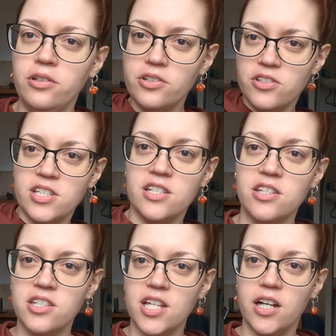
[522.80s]

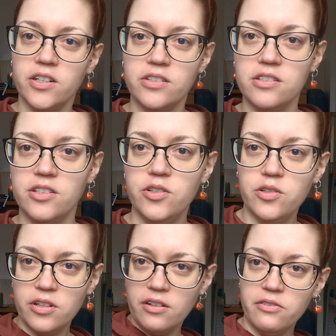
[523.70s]
scissors out and
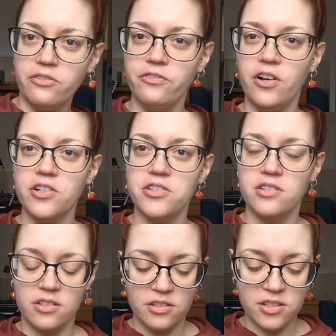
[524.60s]
you
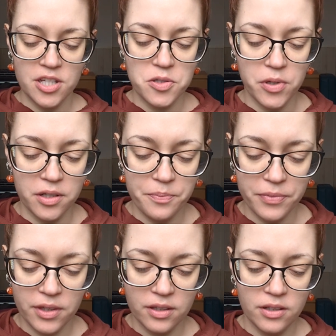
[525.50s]
fast scissoring.
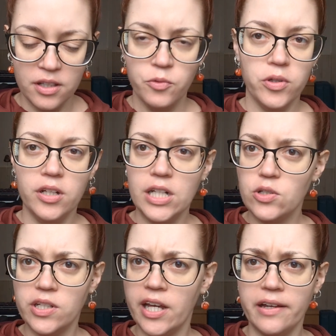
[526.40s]
You need to
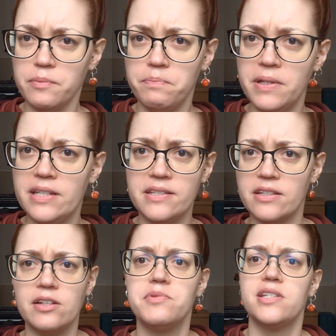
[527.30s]
cut
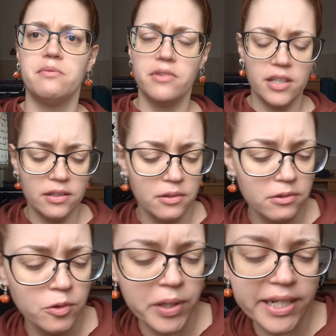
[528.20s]
pieces of something
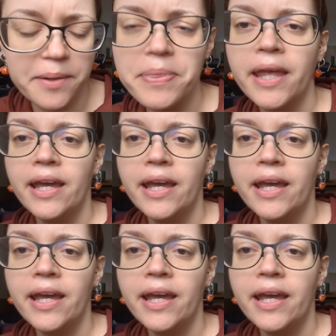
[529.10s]
quickly.